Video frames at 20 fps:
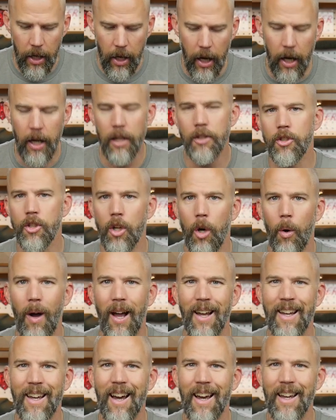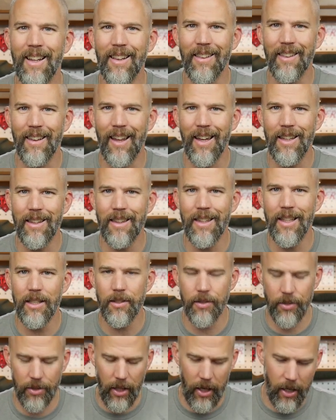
Uh, so I kind of like this.